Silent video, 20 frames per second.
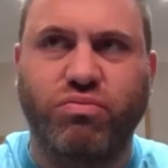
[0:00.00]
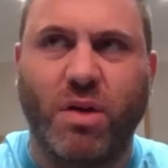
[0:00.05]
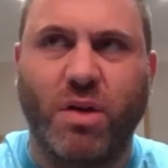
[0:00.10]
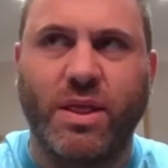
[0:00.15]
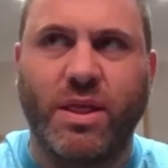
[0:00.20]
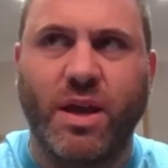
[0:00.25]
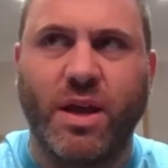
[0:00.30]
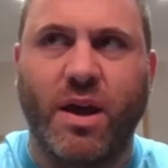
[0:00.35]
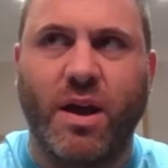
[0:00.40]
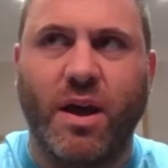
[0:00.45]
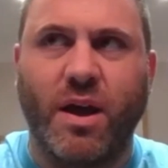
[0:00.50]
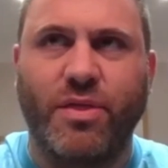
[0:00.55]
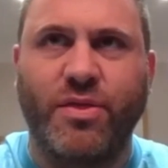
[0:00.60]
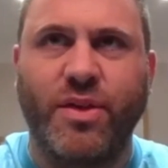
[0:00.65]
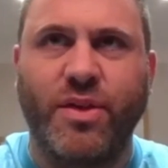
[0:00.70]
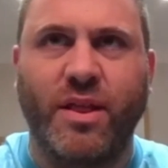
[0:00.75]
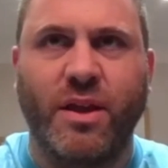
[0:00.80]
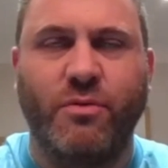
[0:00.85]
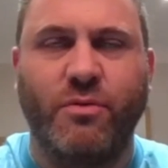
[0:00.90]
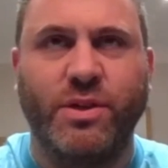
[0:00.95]
I
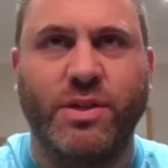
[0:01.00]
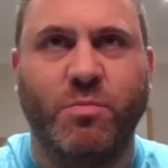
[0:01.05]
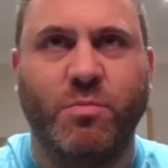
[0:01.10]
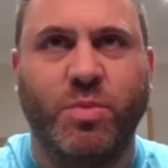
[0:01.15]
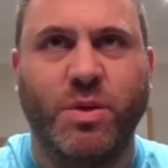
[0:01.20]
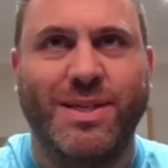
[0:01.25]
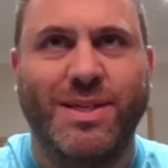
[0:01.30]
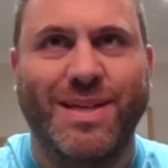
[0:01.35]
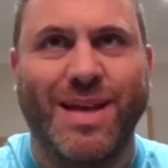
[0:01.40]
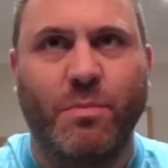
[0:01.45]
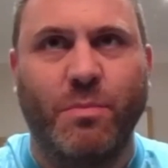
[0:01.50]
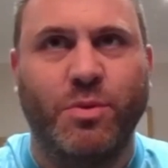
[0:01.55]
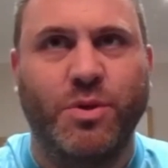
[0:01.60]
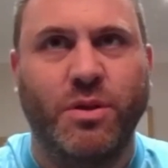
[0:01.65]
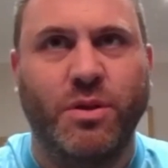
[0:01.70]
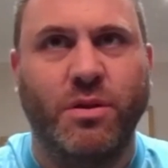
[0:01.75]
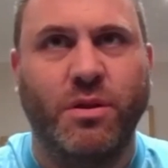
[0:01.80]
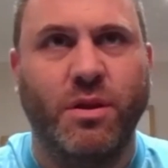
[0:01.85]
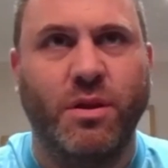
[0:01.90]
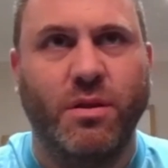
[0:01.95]
think there is a
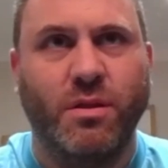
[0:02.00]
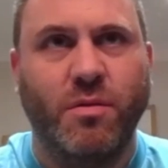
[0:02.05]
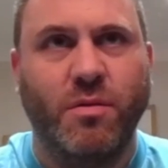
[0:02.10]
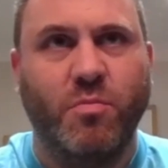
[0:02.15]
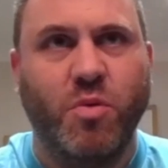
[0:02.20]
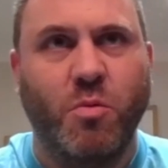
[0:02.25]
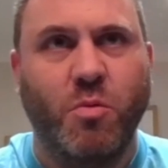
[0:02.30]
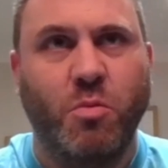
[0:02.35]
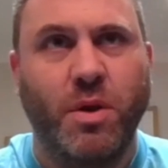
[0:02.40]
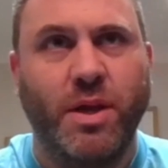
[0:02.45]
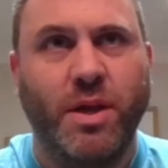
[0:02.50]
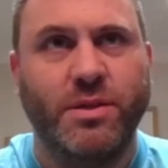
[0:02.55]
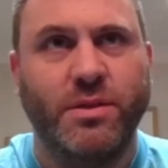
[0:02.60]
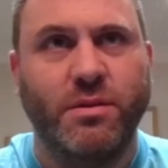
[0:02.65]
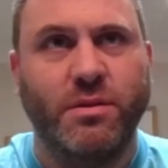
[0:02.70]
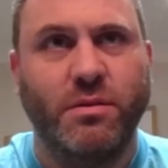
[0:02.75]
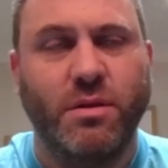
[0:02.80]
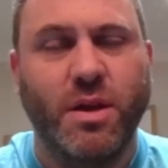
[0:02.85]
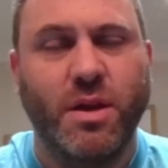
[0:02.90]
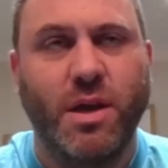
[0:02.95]
perception that probably
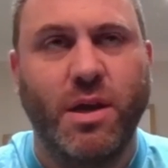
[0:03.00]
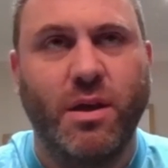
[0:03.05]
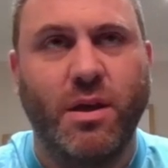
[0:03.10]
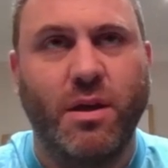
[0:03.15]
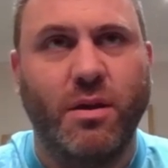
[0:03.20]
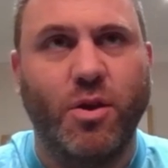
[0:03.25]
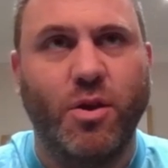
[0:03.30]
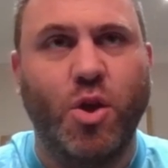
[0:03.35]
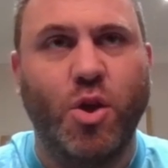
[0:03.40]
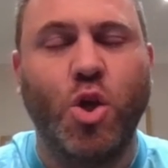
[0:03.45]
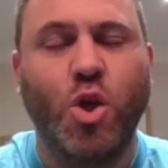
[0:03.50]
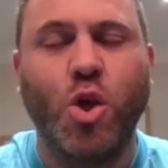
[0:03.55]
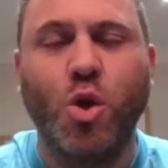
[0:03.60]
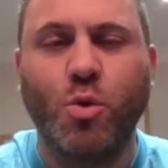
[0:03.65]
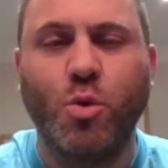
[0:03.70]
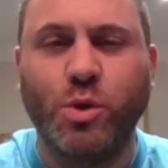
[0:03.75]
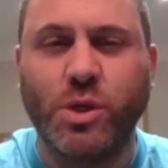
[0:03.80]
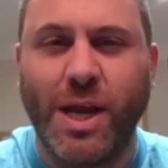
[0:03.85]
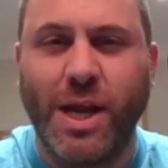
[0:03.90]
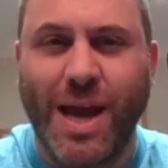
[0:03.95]
isn't
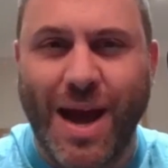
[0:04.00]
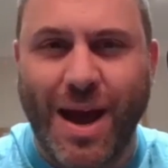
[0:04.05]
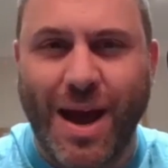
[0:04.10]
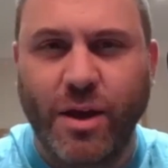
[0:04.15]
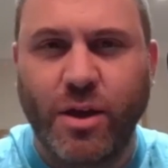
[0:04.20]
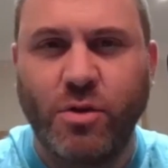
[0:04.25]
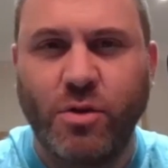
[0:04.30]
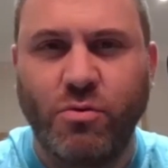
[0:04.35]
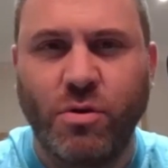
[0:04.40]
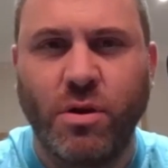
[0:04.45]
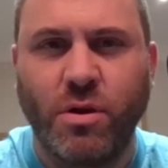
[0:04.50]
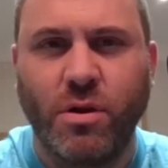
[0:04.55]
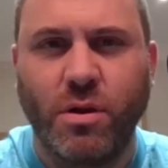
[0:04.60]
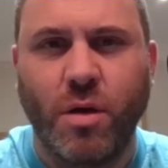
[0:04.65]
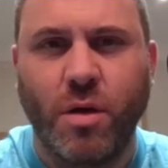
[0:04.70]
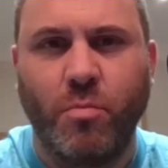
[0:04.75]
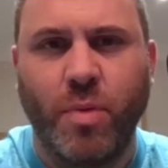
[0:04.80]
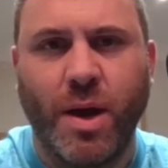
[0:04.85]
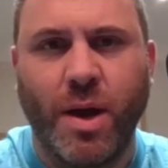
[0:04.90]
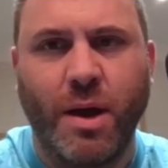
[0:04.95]
hugely accurate
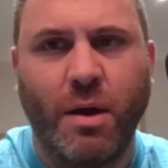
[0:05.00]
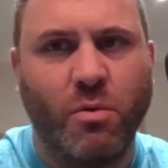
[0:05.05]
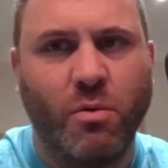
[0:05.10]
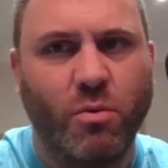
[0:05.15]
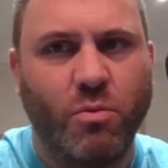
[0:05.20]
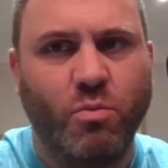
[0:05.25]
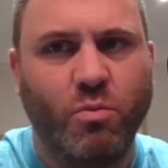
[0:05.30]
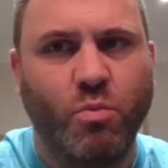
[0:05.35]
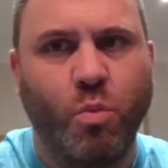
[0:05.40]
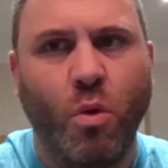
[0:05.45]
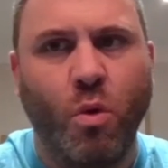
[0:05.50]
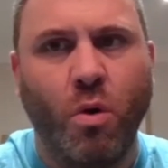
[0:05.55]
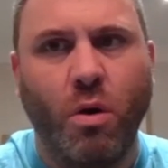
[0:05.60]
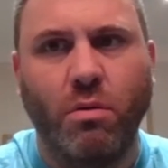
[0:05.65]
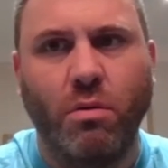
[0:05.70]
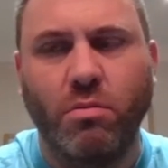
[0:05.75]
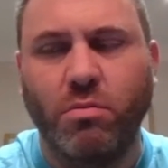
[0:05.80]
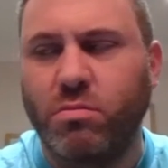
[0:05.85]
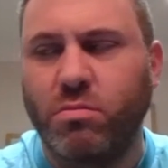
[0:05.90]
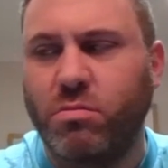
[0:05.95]
about what
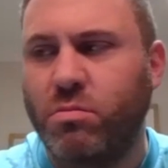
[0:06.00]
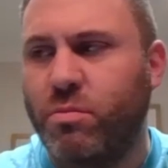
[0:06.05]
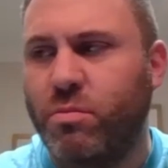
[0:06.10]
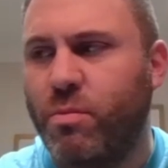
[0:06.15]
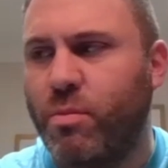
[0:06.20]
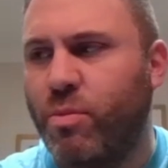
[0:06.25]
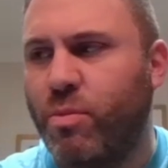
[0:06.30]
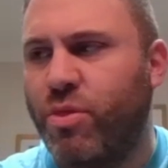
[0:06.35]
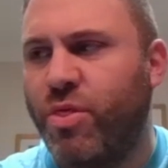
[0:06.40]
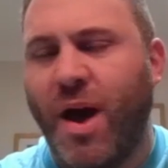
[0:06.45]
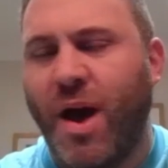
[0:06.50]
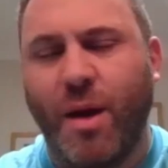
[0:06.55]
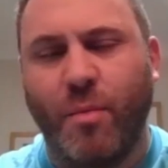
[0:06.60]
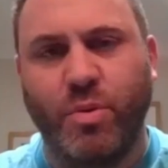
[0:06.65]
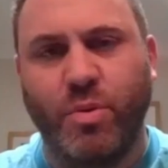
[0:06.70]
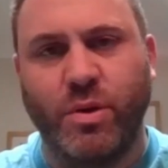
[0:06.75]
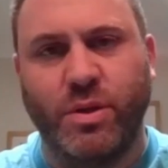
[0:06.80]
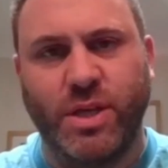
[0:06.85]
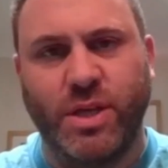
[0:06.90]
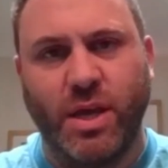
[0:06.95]
that
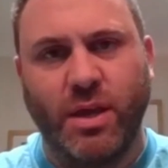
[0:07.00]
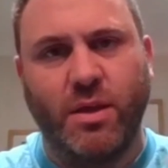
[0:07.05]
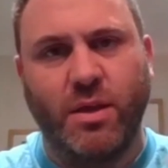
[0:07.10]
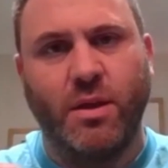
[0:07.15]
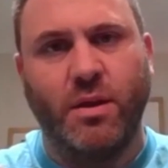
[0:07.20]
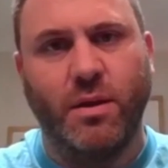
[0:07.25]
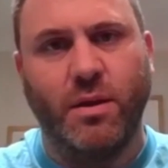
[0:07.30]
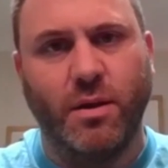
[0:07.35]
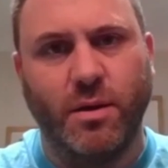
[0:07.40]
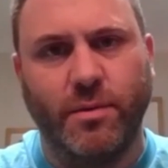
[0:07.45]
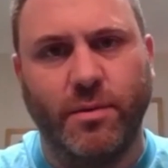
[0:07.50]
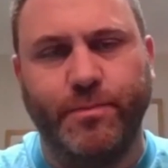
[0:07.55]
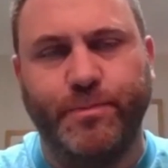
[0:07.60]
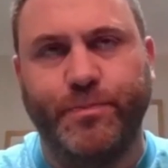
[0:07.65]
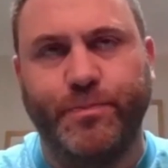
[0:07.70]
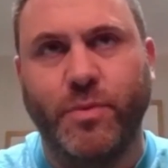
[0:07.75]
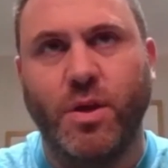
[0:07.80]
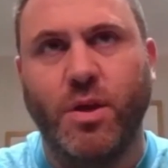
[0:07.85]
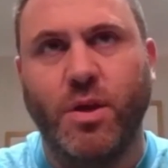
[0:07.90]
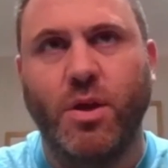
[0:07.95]
particular
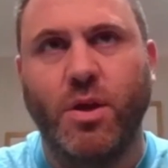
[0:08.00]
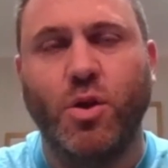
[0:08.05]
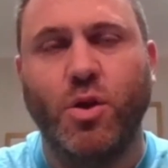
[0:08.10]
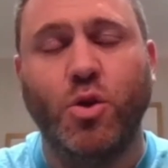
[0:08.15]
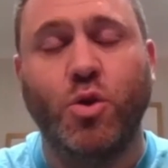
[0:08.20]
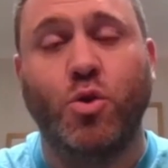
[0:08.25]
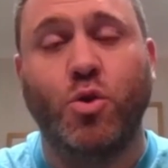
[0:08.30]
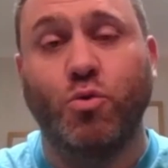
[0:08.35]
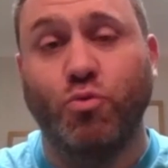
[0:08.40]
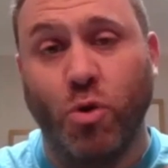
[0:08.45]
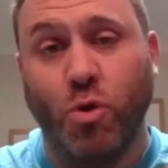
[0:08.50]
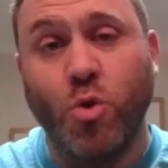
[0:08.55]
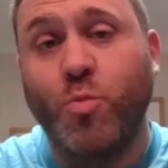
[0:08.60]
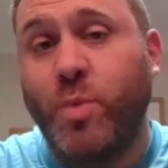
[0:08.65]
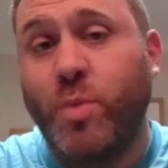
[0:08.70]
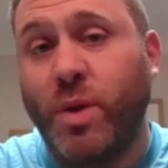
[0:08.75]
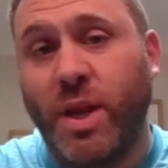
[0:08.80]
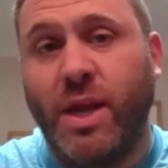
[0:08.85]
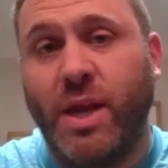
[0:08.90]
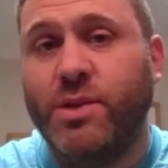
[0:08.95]

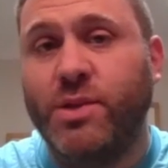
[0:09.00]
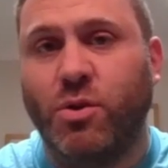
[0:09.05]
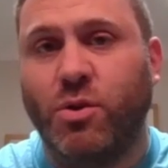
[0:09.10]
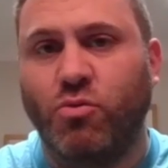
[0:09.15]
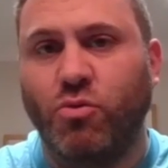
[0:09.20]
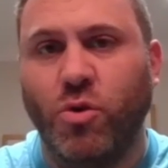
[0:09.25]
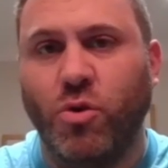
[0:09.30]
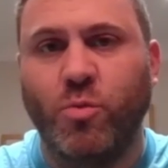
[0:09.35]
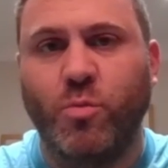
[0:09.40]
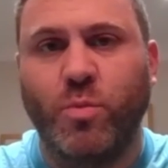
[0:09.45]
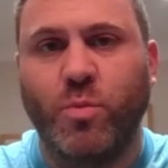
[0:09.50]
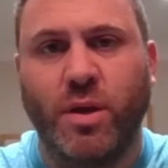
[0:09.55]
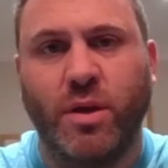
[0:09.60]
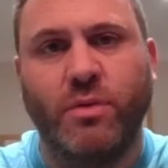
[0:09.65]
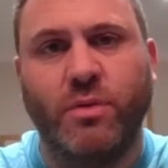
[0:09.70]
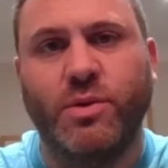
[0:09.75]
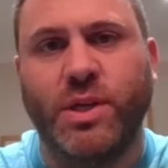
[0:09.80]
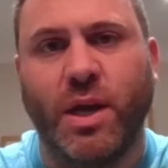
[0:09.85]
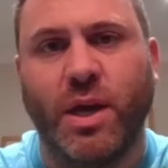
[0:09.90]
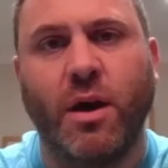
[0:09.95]
group, and it is a group,
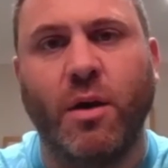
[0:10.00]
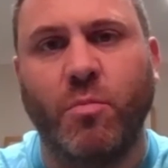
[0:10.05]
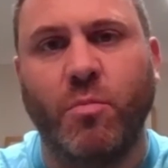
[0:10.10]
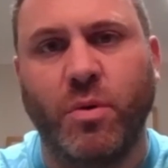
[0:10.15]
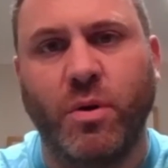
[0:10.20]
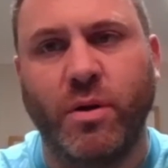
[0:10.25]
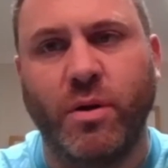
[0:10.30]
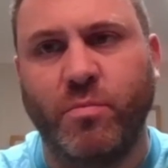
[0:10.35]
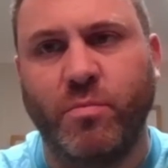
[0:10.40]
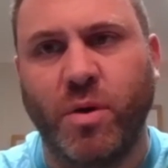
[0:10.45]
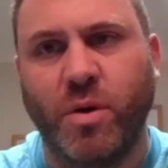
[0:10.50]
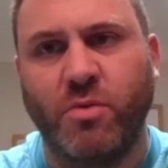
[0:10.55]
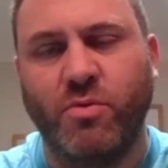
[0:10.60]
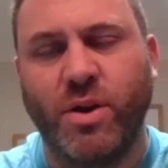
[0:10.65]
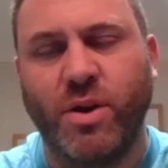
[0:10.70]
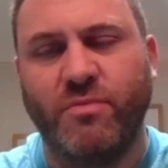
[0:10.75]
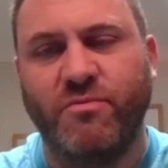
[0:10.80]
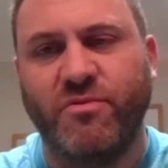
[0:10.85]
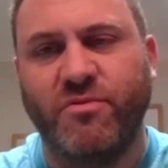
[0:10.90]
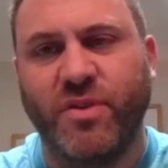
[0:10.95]
set up by
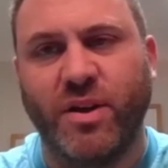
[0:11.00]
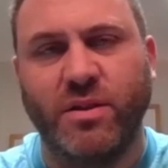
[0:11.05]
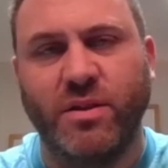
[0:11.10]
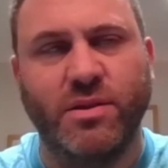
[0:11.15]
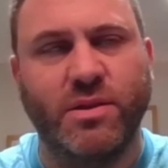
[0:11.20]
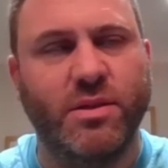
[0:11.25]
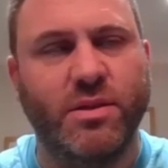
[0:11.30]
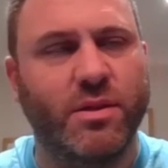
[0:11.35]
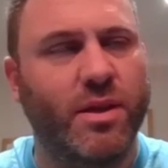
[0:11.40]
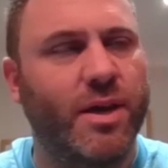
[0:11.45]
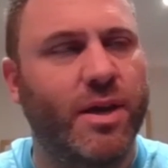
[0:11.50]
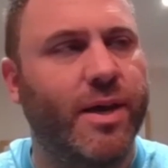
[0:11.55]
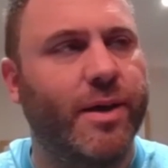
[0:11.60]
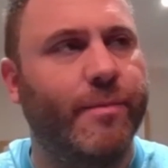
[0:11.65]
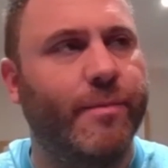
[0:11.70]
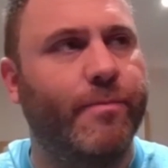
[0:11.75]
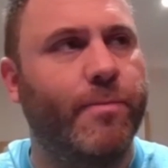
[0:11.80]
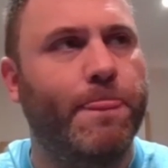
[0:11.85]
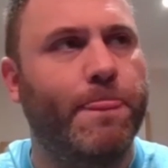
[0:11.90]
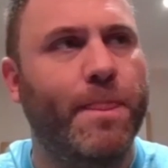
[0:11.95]
Reading fans,
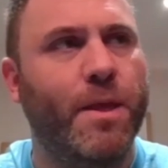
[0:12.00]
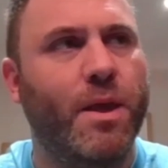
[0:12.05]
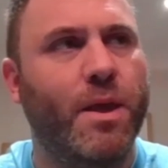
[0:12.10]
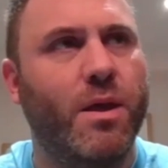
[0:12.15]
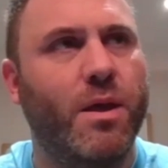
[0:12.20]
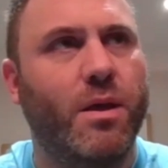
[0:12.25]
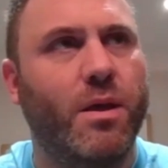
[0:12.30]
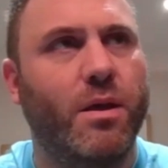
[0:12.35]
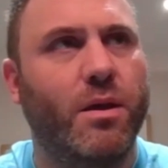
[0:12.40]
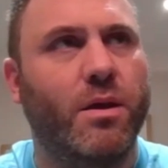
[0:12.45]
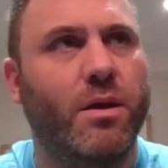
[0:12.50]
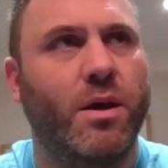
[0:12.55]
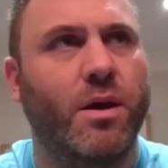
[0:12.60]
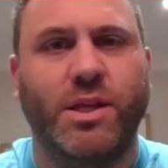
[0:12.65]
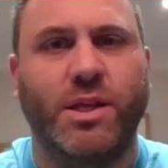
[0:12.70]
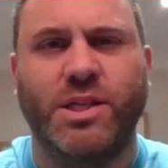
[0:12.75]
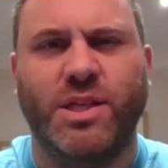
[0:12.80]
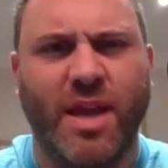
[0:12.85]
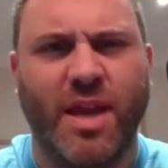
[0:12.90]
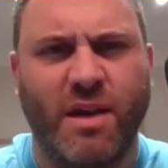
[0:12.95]
kind
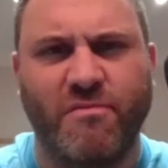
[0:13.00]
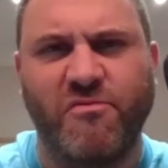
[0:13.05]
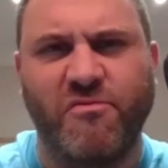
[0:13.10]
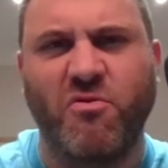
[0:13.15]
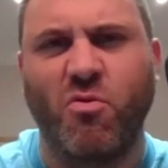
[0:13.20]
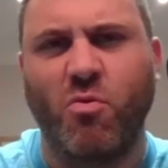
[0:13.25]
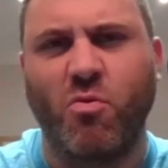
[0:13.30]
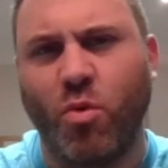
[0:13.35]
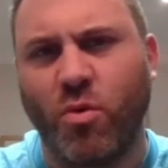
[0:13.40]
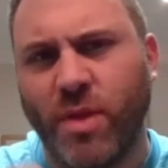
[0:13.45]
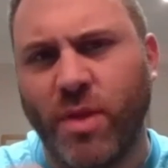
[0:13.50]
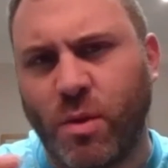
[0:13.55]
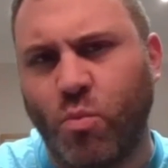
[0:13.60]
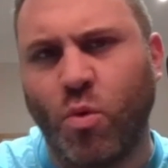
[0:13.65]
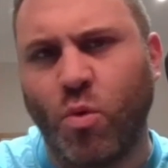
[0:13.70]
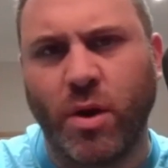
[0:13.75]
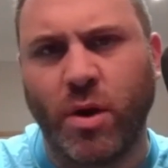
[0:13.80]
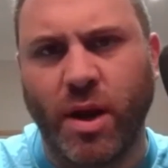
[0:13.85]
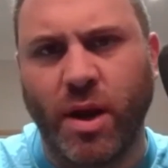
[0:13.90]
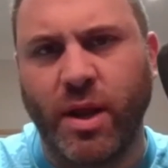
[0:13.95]
of stand for and what they
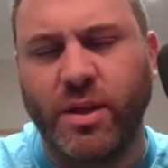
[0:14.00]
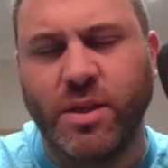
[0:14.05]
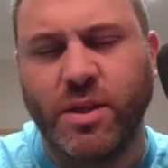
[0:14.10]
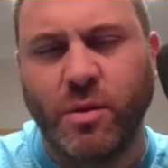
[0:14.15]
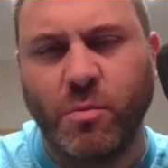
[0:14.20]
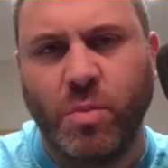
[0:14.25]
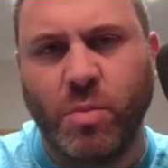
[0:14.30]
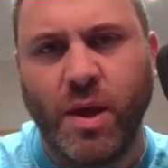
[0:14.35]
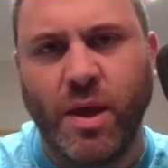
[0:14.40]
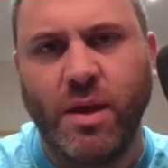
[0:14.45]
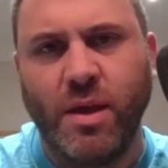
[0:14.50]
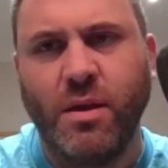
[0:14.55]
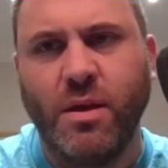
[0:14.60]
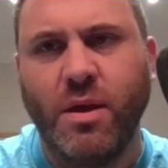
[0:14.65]
wanted it to be.